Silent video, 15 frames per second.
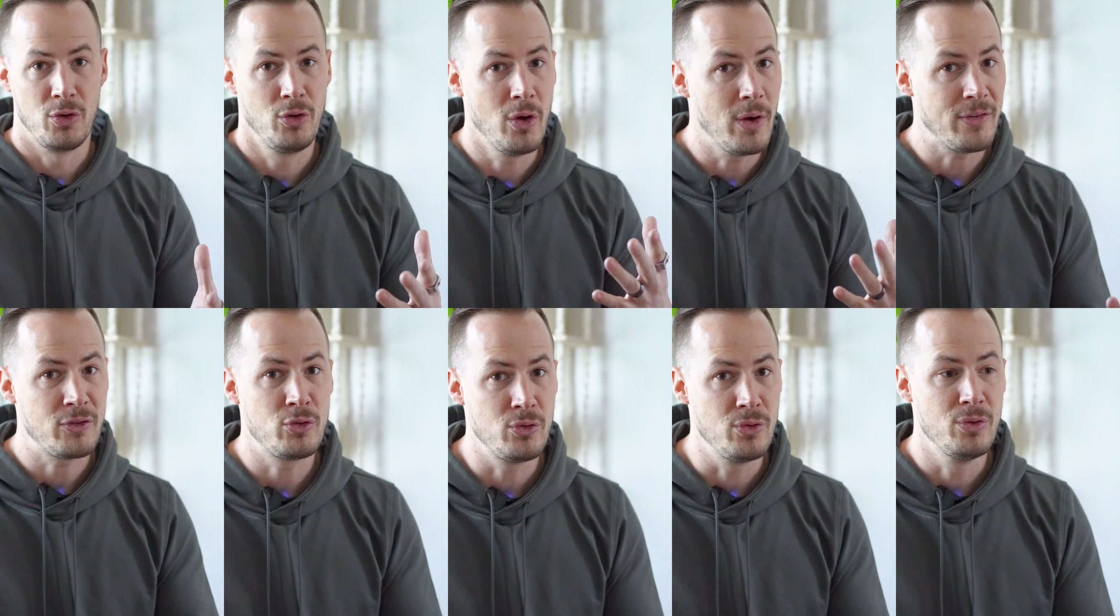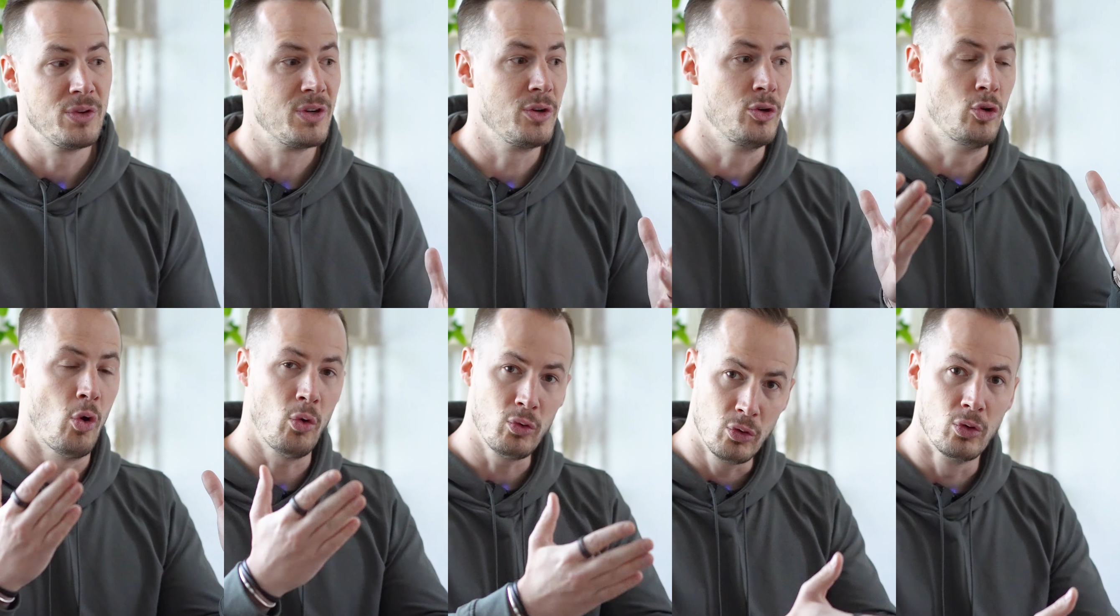you have to
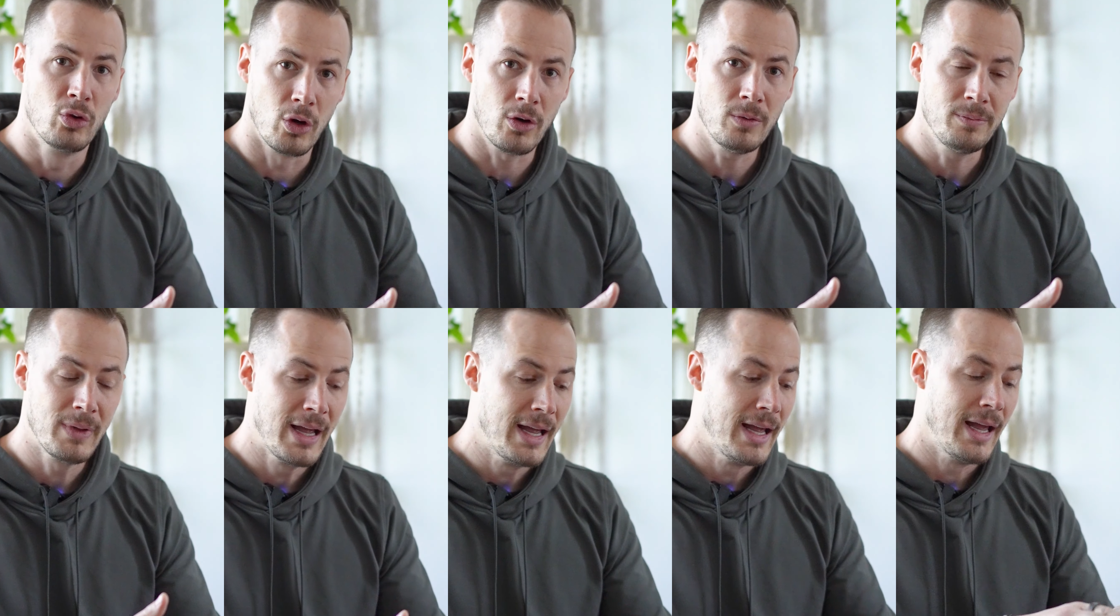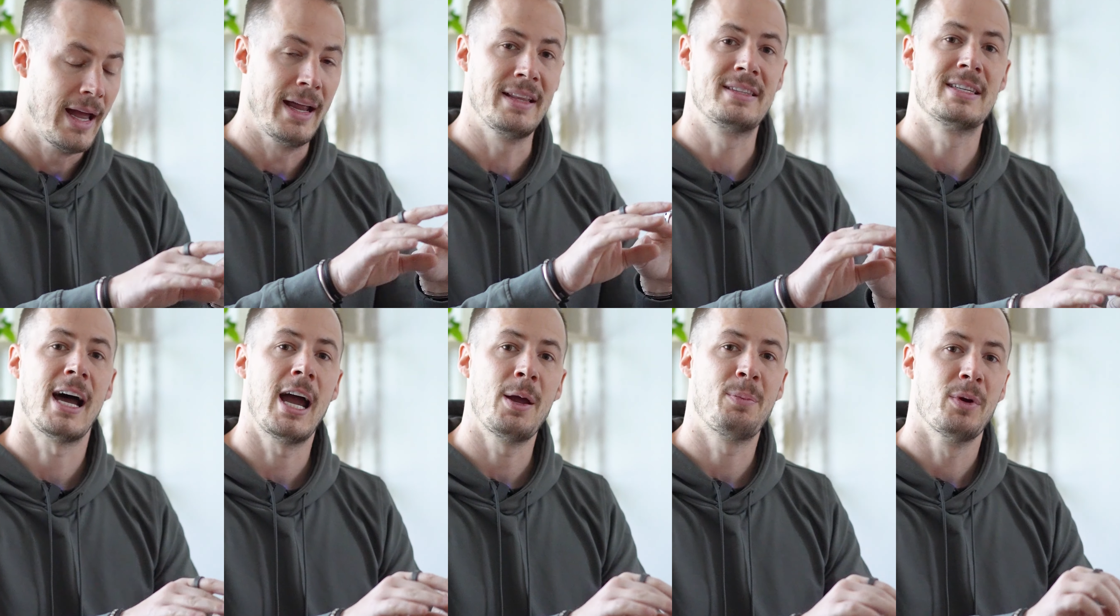go on Google and
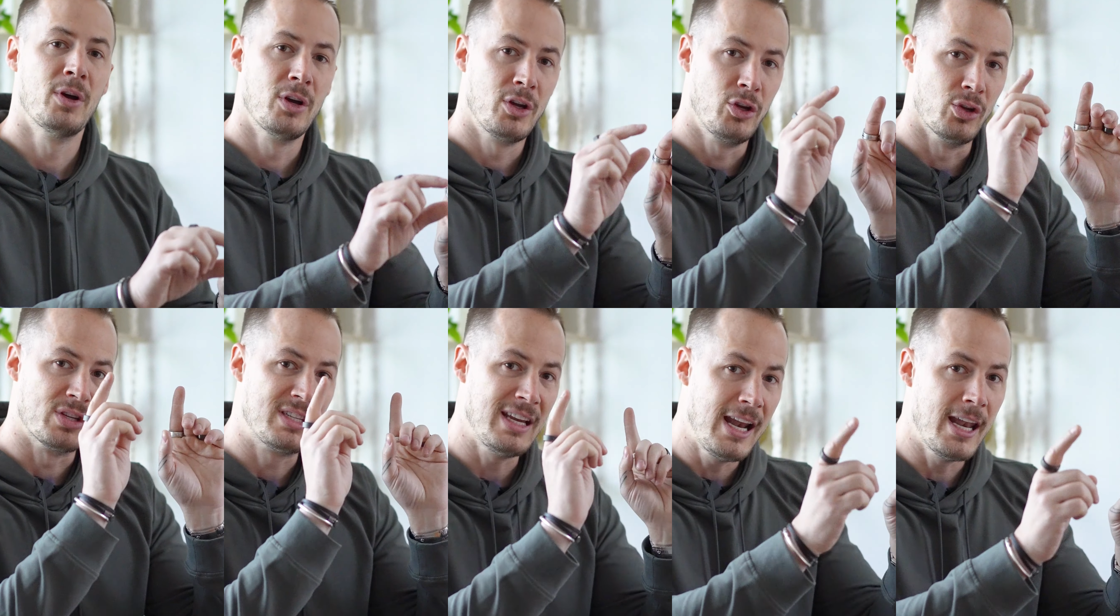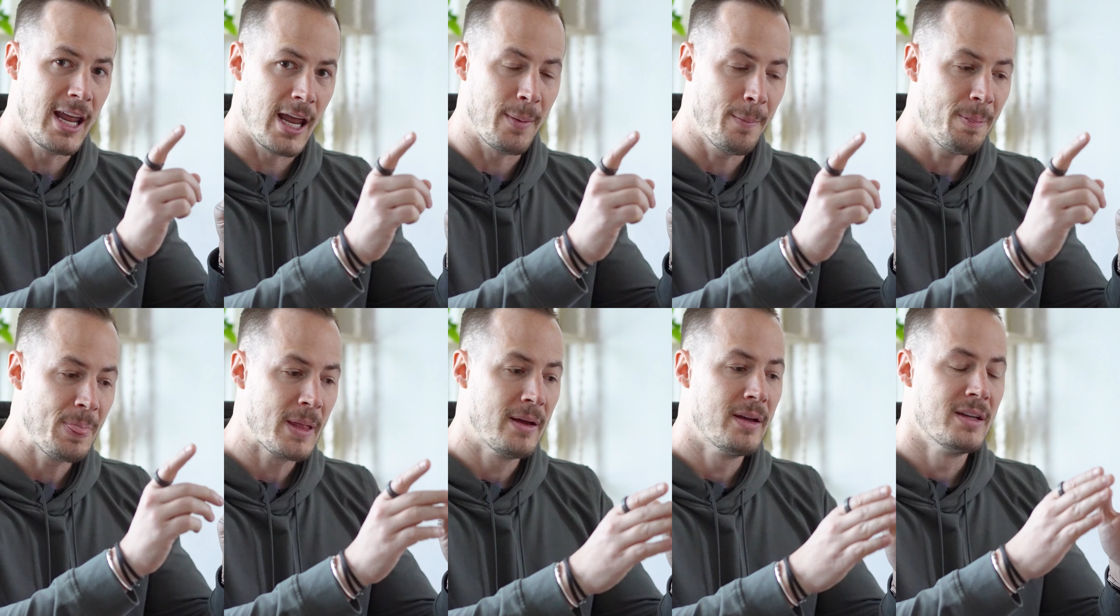type your city name,
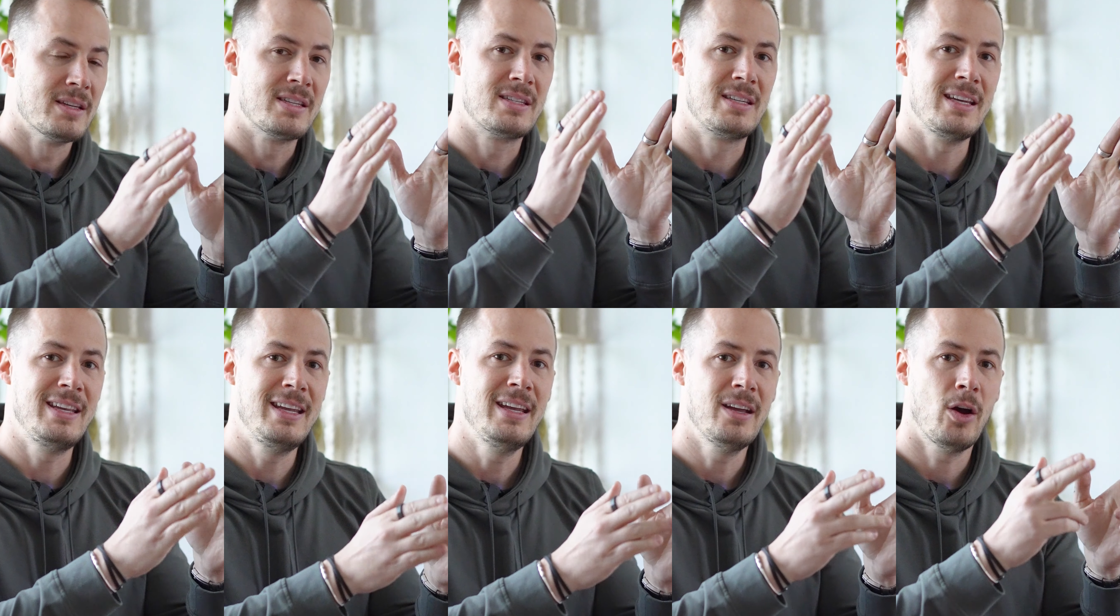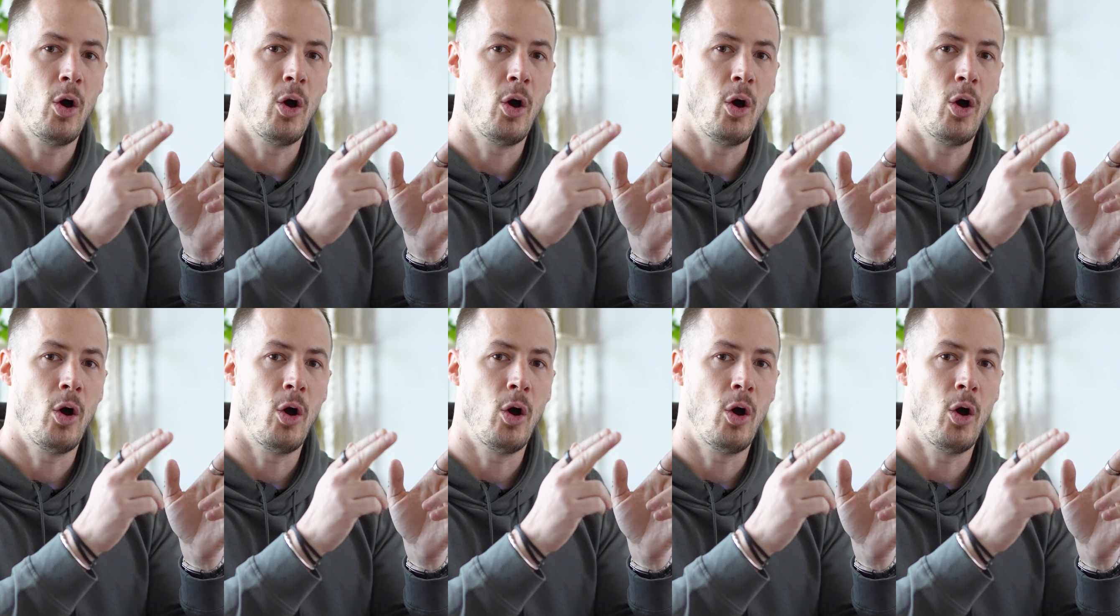city